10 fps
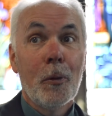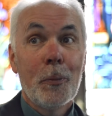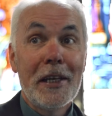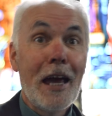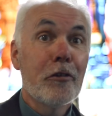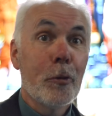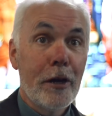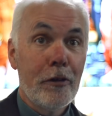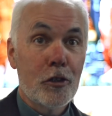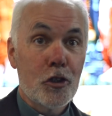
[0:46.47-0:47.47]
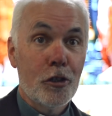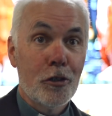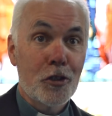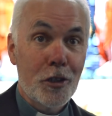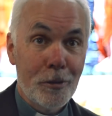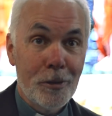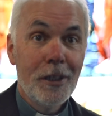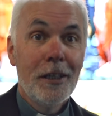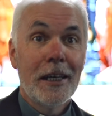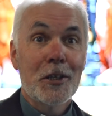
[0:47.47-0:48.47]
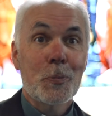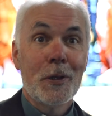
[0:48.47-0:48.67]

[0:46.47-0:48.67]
being everywhere in the church. So that's